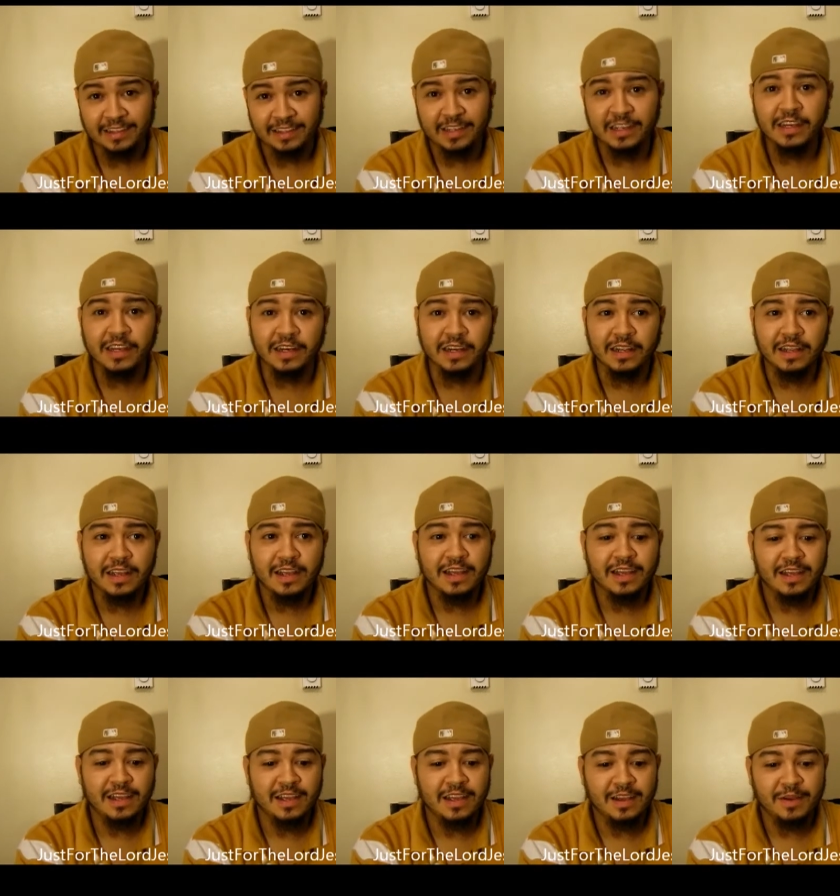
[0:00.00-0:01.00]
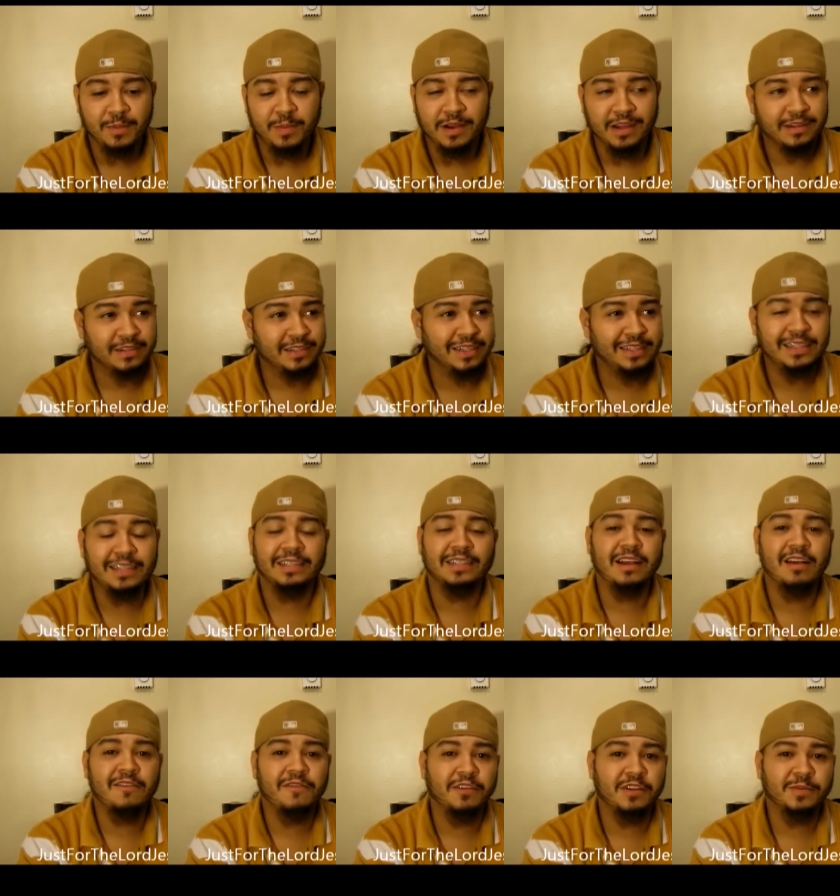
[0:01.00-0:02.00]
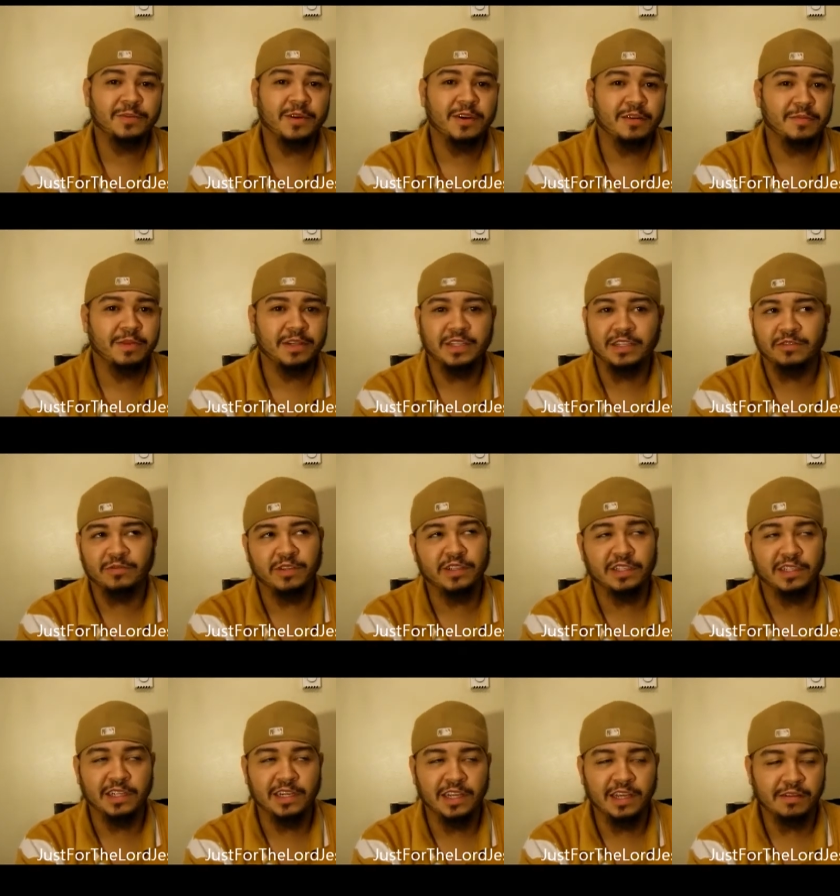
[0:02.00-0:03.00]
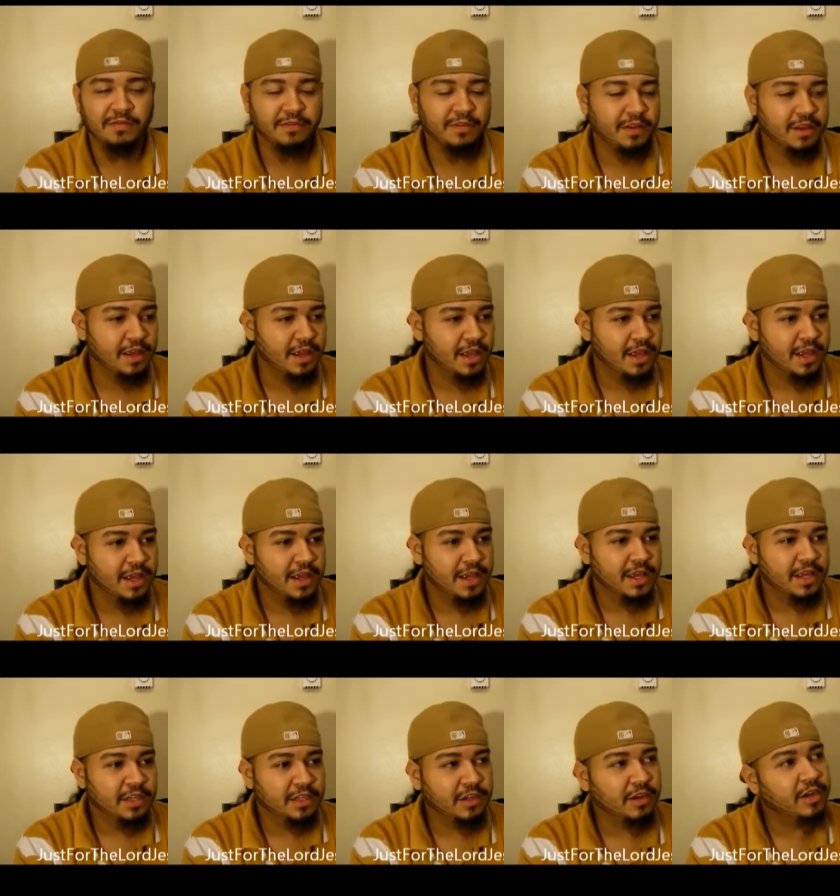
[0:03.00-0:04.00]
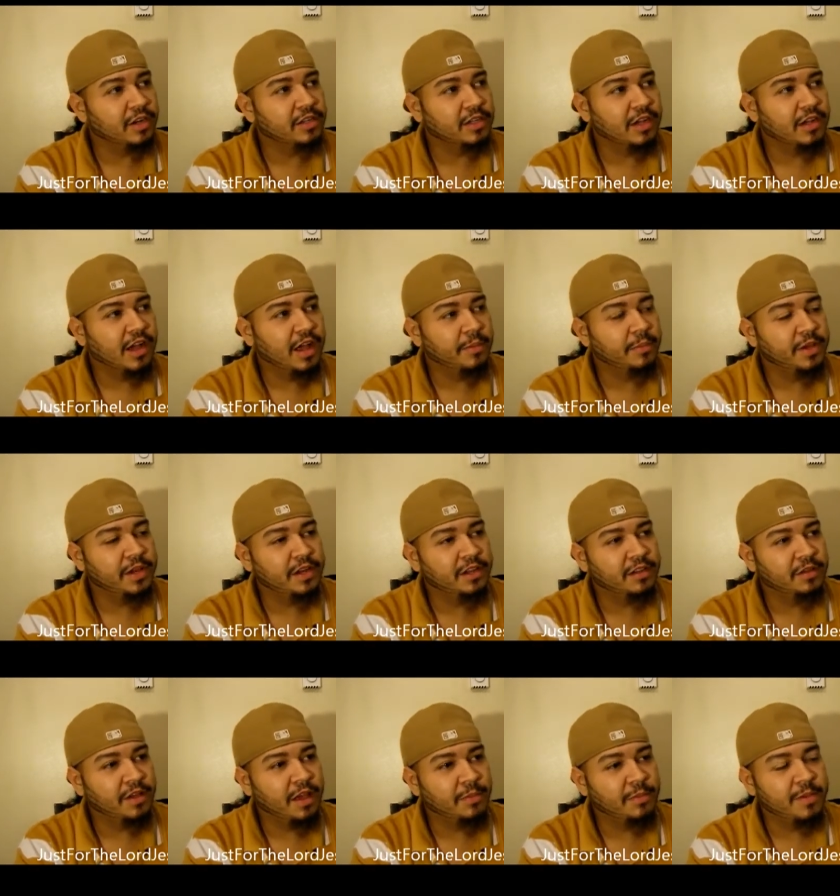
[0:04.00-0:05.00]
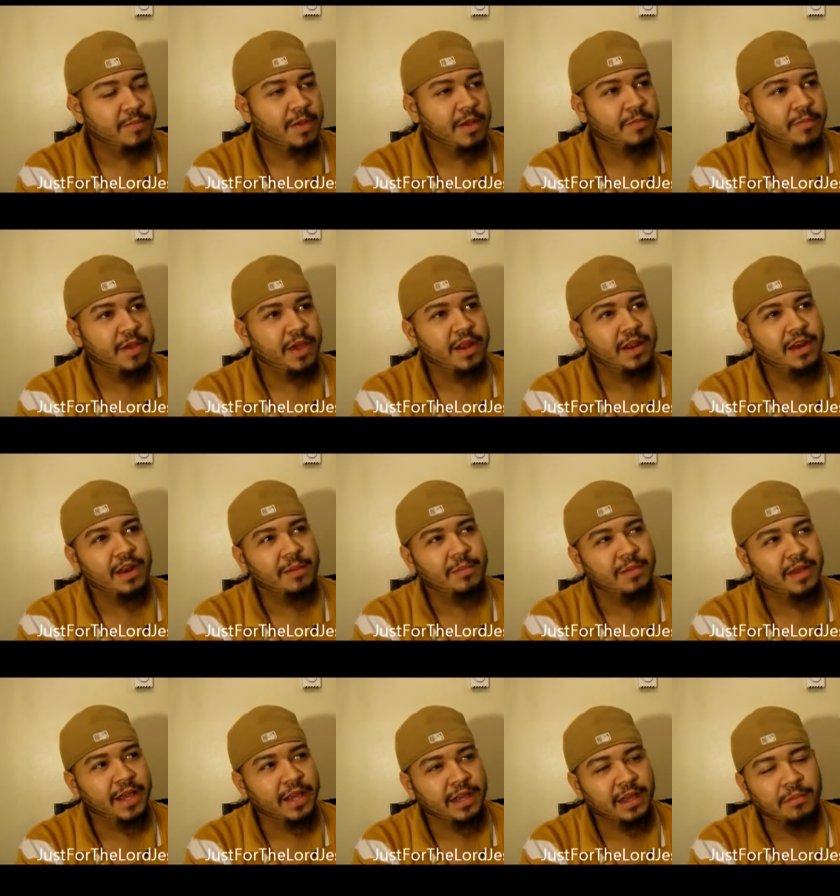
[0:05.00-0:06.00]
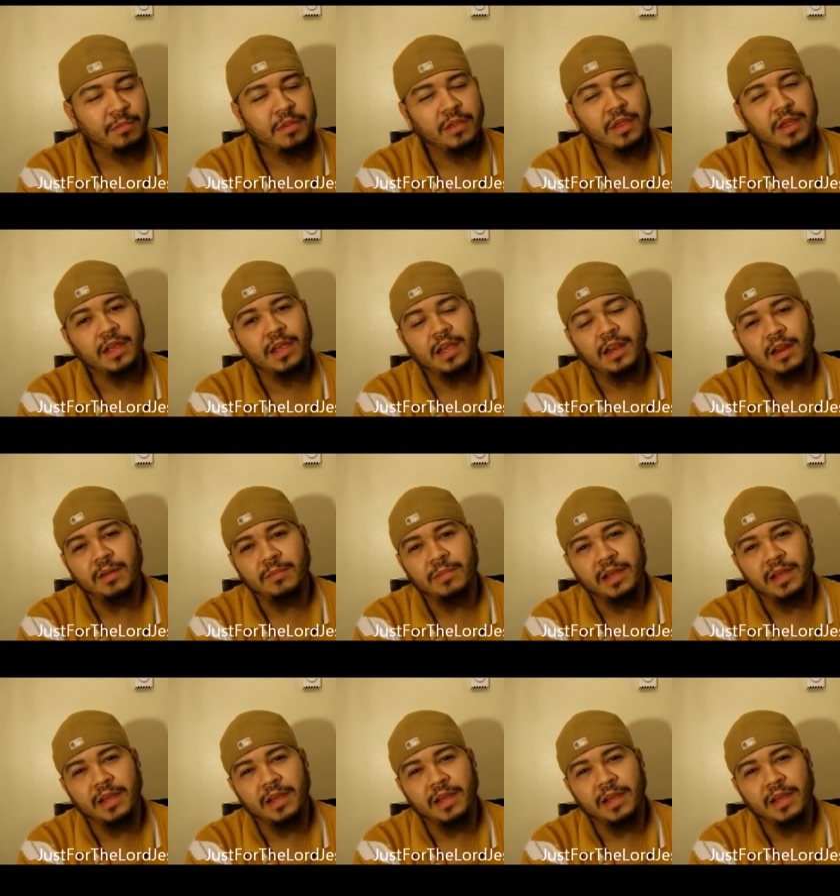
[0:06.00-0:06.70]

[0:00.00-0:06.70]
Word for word: good, but just the selfish part of me just wants to leave. So anyways, I'm in my bed, and I'm thinking,